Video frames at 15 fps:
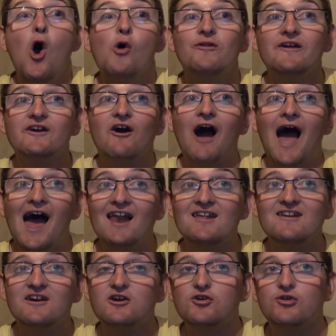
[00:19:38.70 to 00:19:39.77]
then got
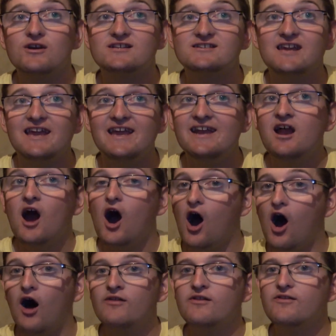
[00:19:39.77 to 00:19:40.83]
Helen and Christine
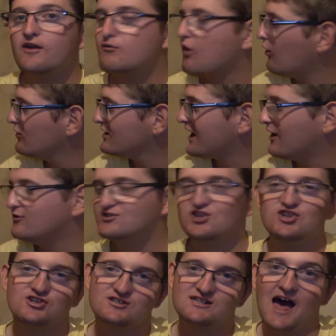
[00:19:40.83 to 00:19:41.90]
on the roller coaster
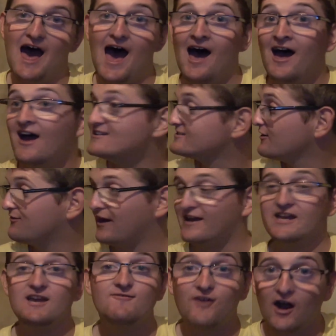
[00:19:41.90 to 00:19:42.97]
just there. So
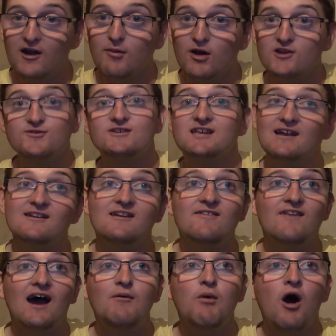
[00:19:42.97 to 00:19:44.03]
thank you very much for sending in that